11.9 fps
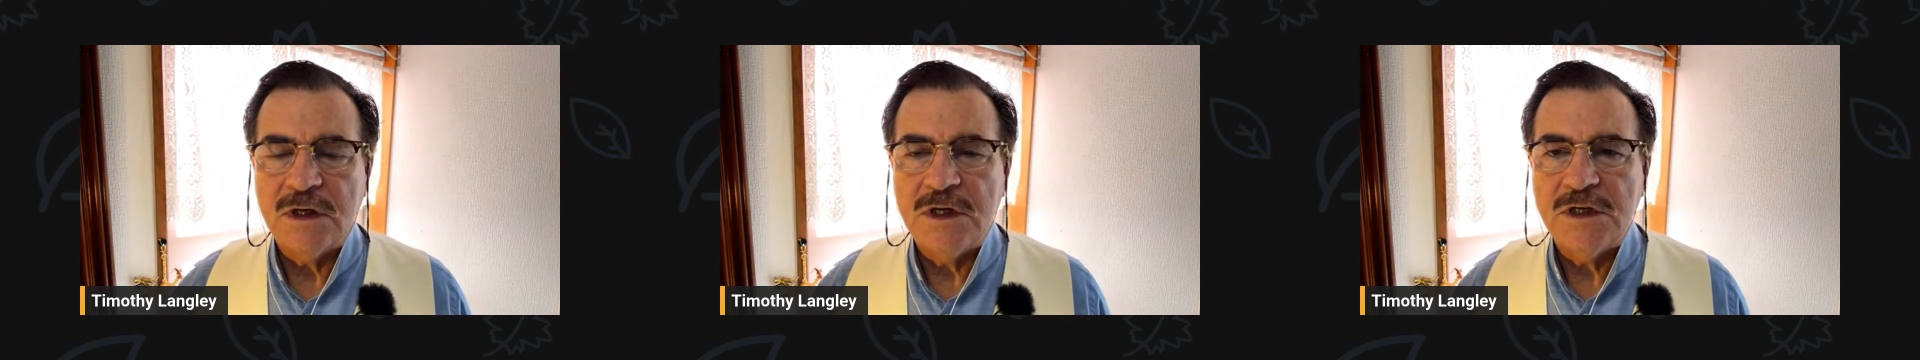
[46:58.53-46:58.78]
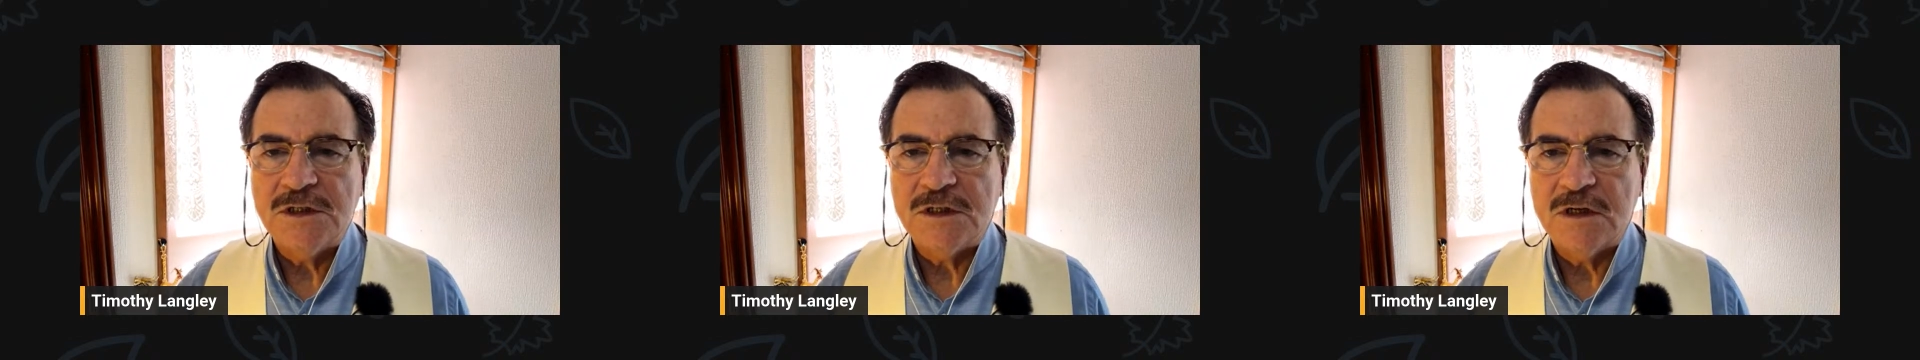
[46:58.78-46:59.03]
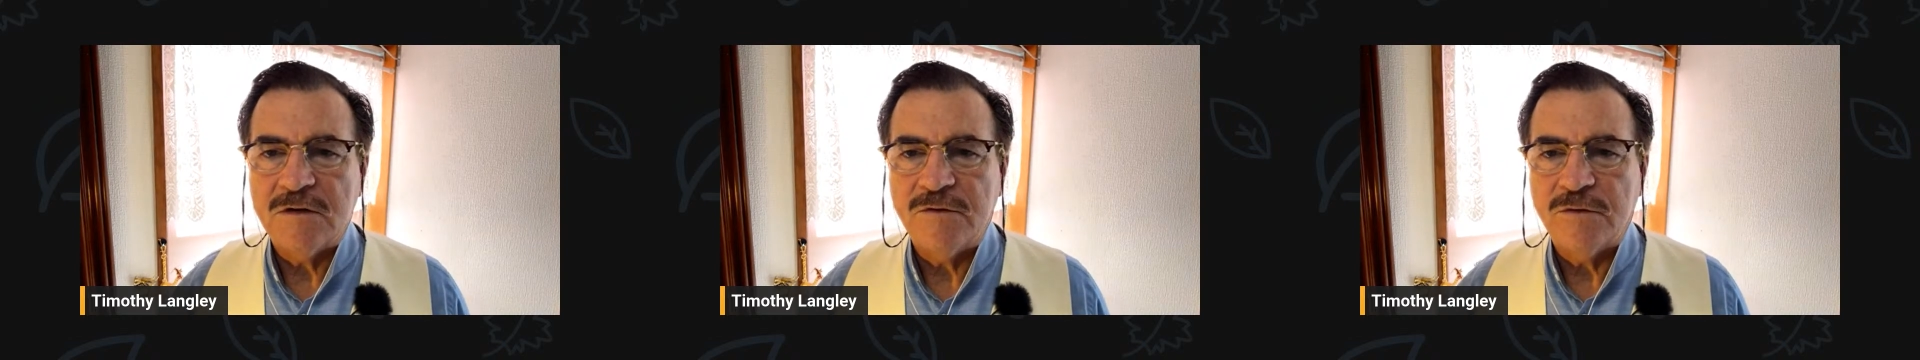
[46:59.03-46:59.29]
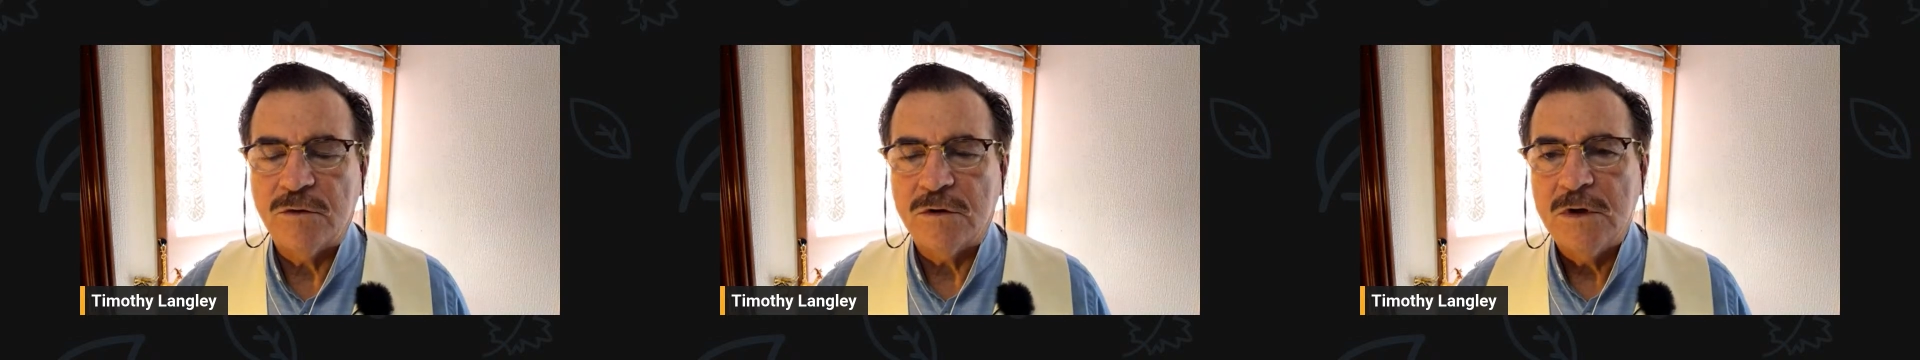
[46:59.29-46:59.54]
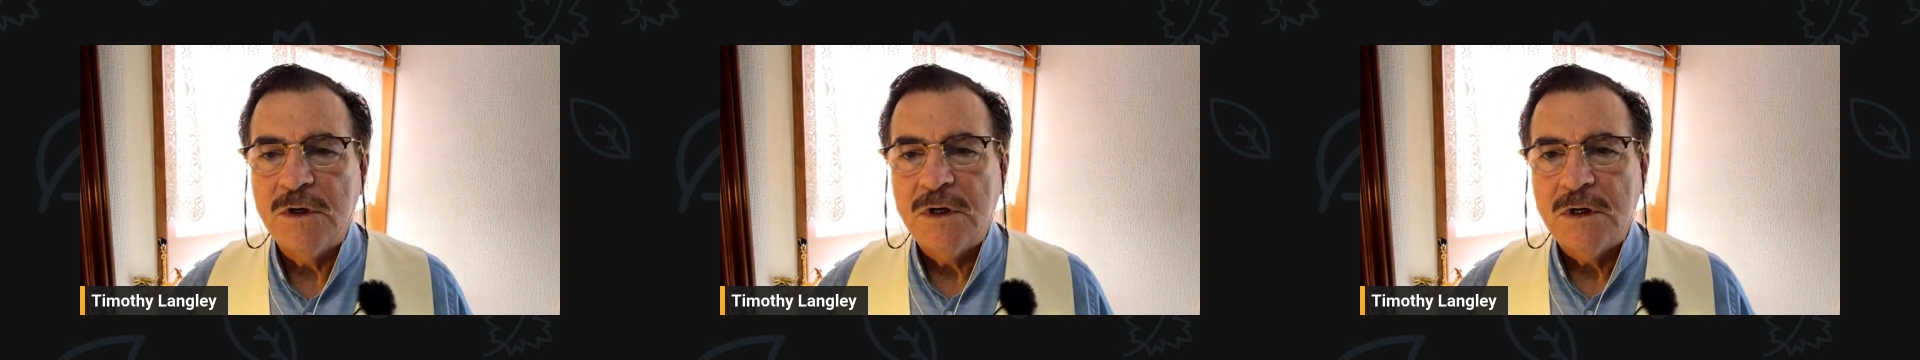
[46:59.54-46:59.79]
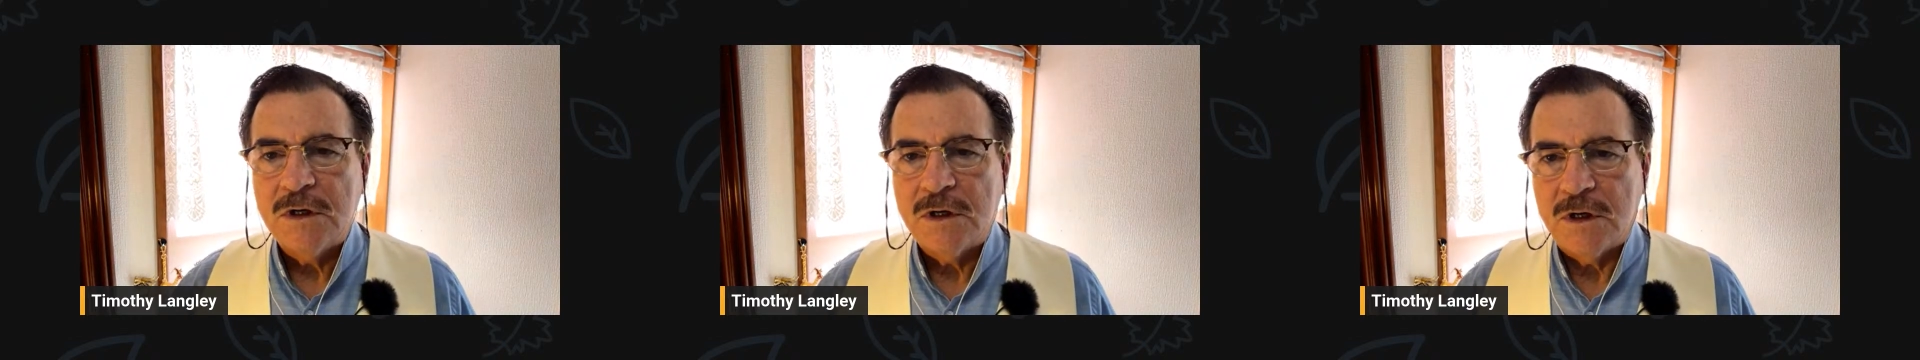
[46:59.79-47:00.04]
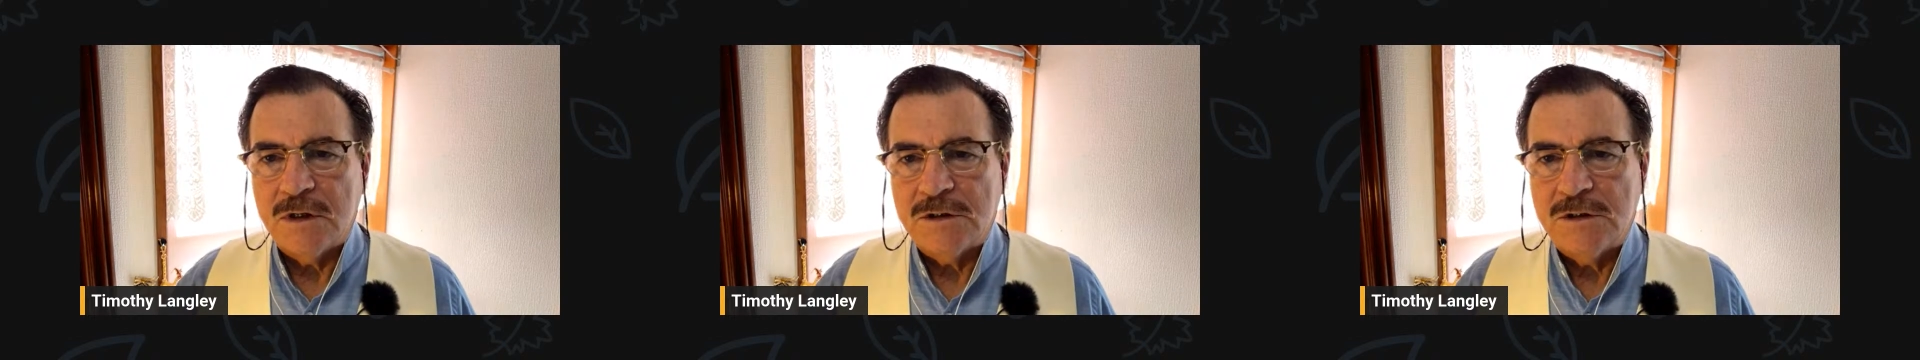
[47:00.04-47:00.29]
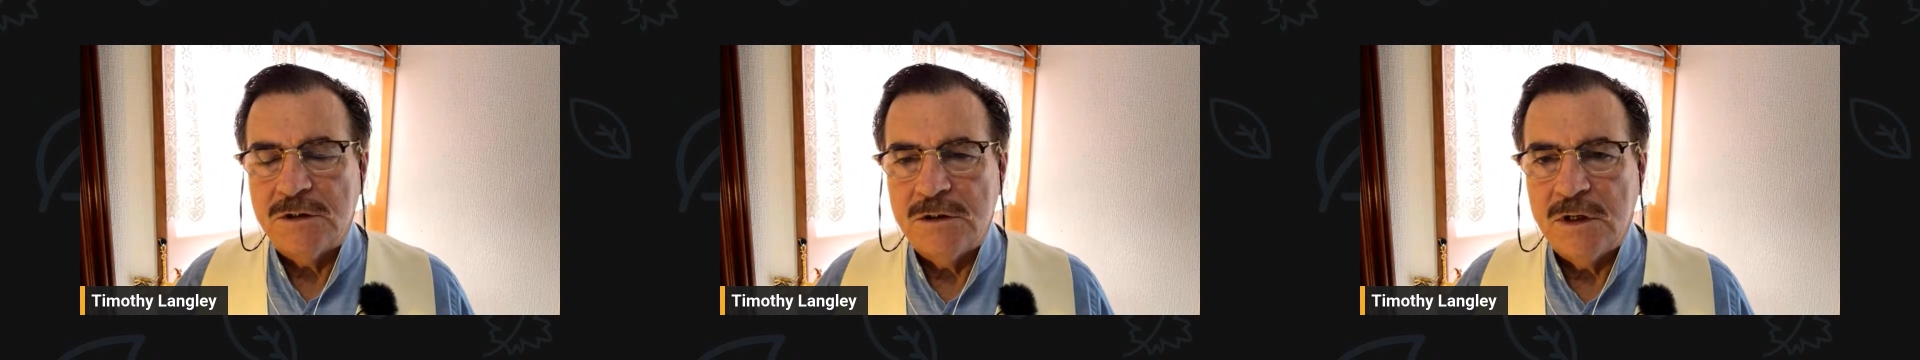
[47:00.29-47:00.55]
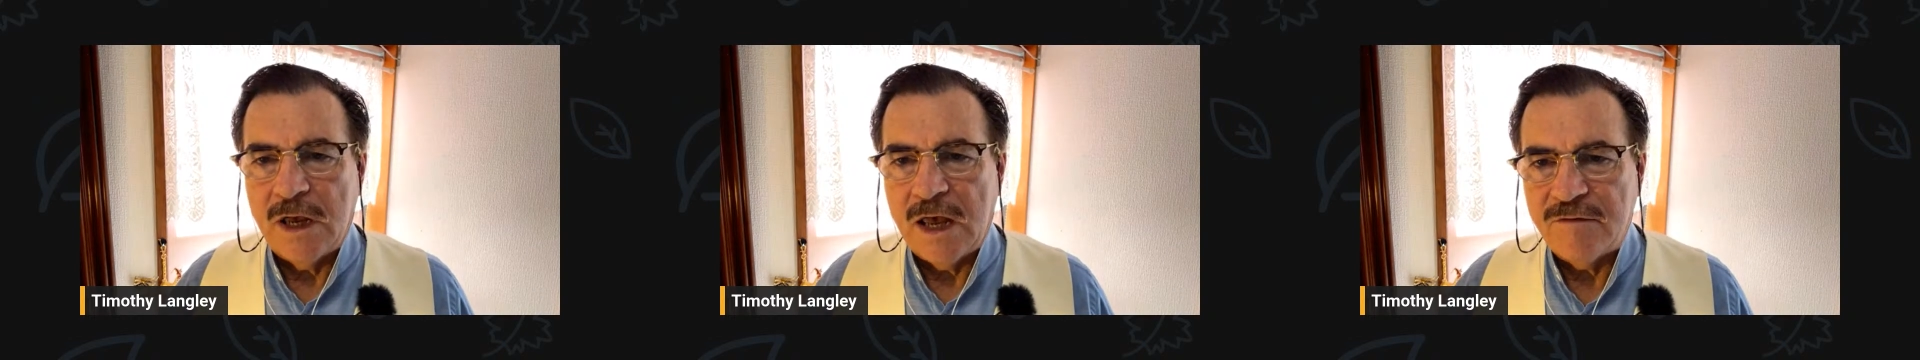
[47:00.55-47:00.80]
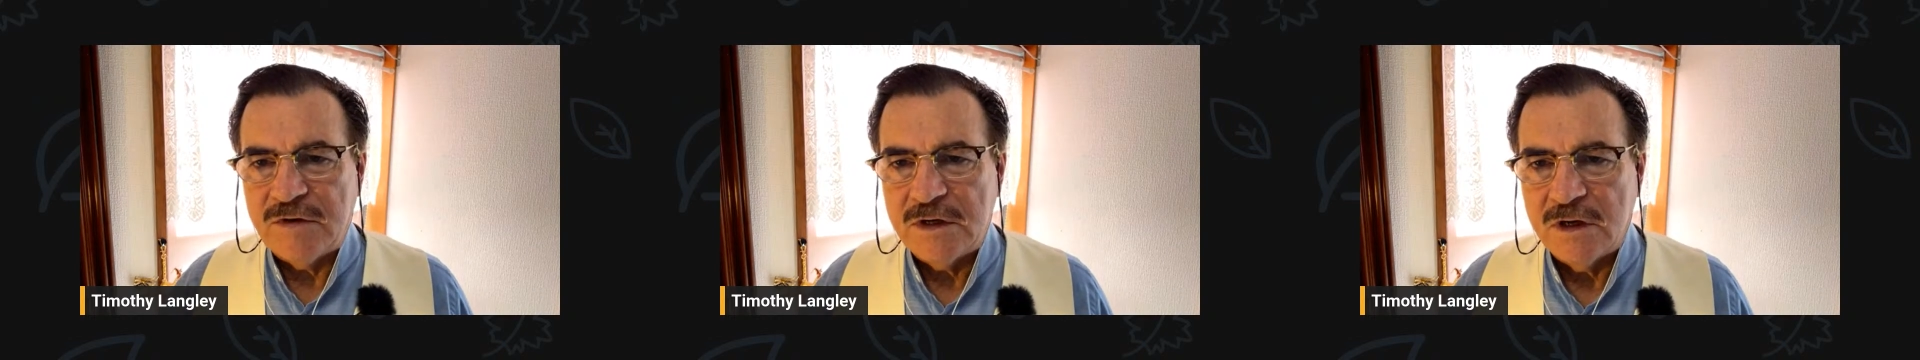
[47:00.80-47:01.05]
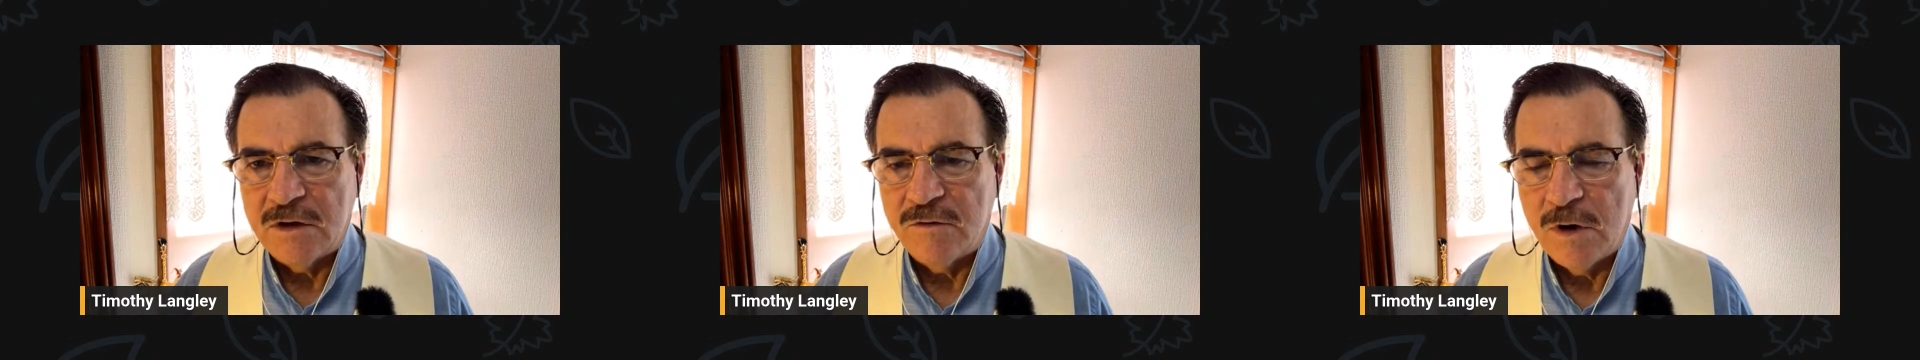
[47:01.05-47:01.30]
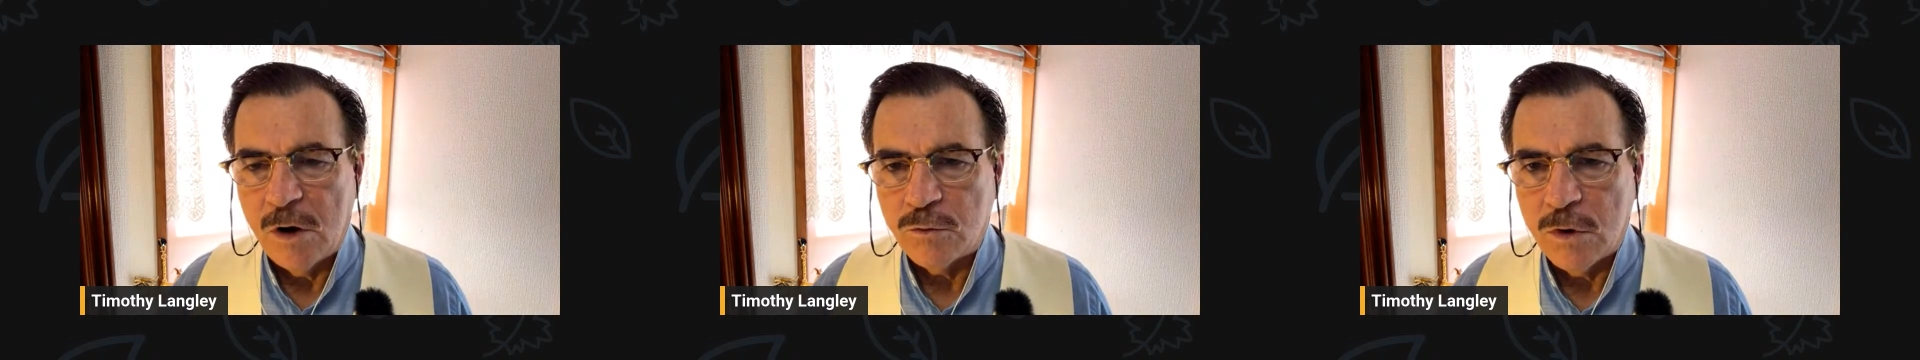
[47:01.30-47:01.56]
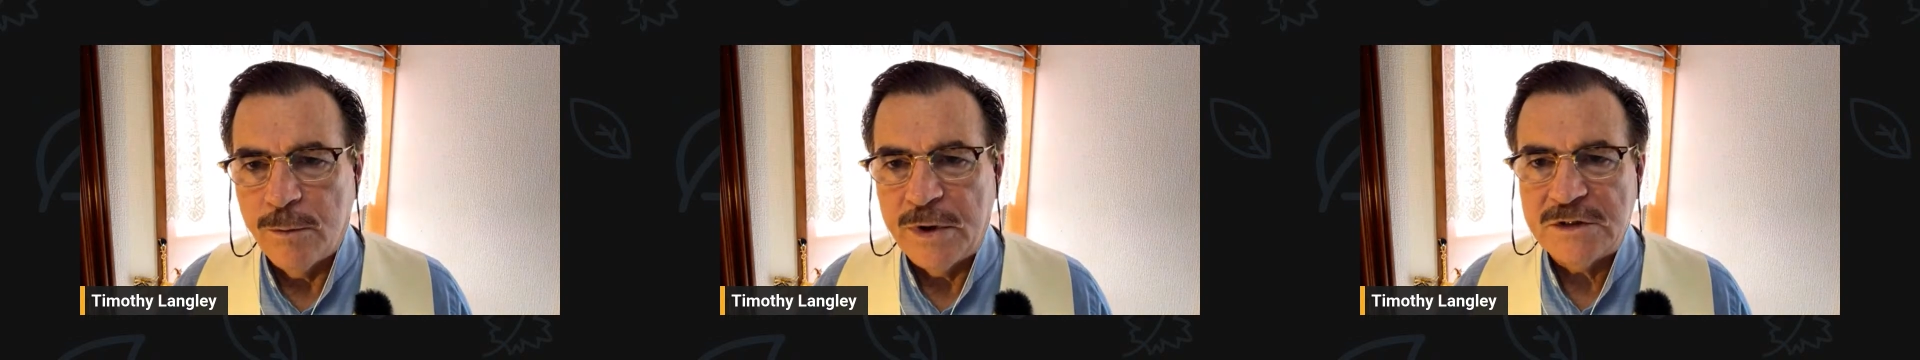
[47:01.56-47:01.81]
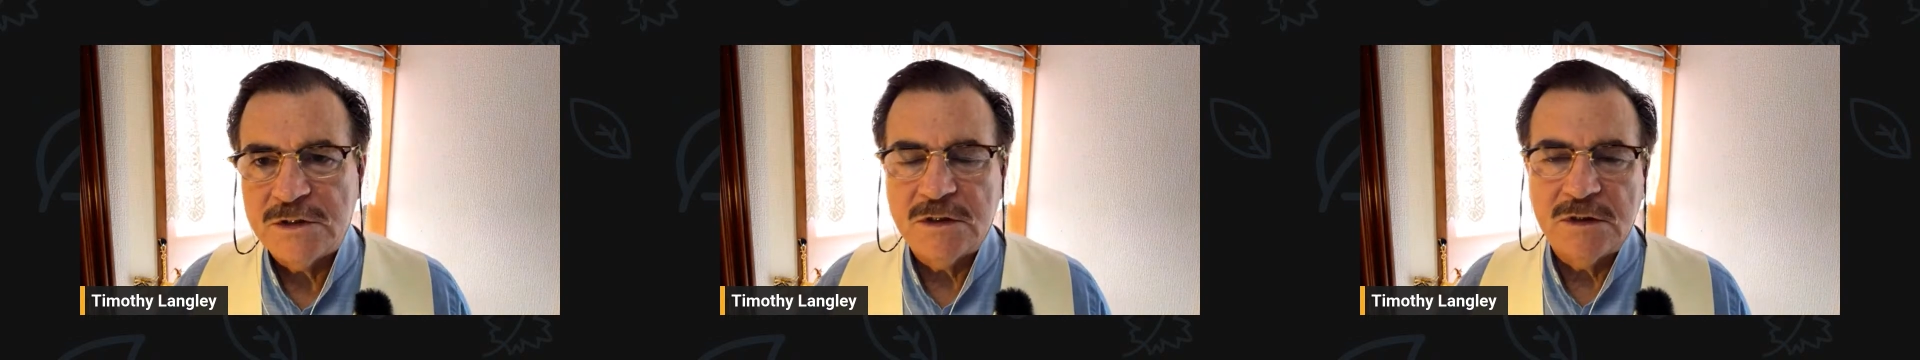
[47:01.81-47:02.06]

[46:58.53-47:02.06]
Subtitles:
initiative for having a robust